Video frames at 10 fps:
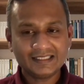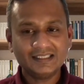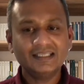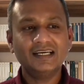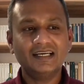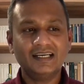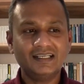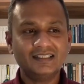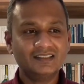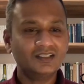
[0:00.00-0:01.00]

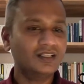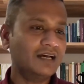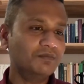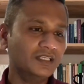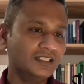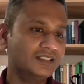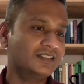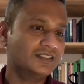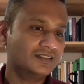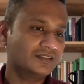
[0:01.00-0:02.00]
yeah, so that means